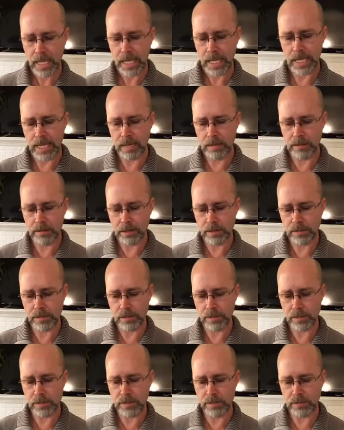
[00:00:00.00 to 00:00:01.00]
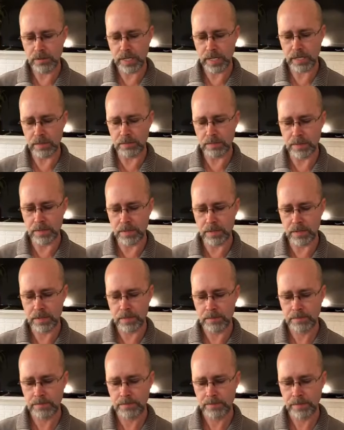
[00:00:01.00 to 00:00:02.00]
He held on to his dreams.
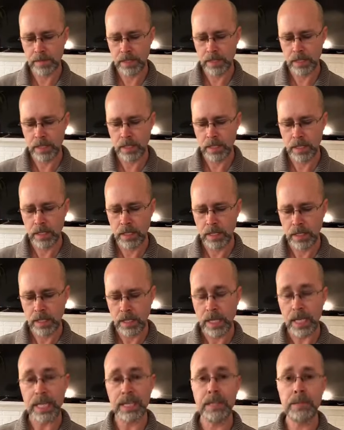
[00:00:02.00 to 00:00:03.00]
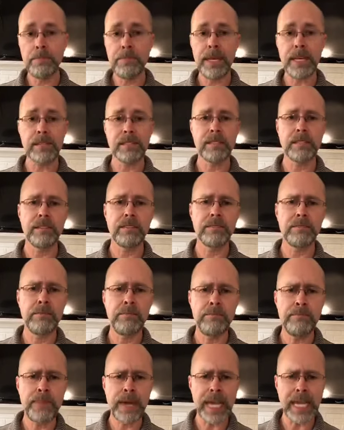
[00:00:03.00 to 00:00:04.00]
In the midst of
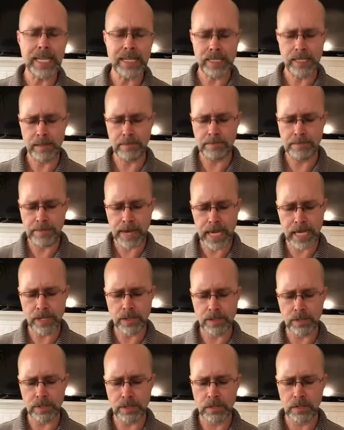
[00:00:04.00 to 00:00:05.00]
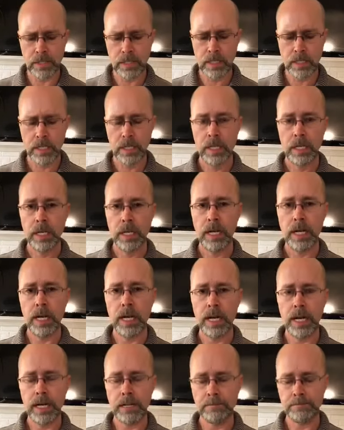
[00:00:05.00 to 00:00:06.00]
mate, major
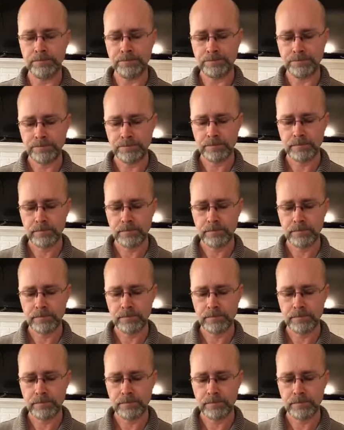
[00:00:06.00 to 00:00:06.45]
um,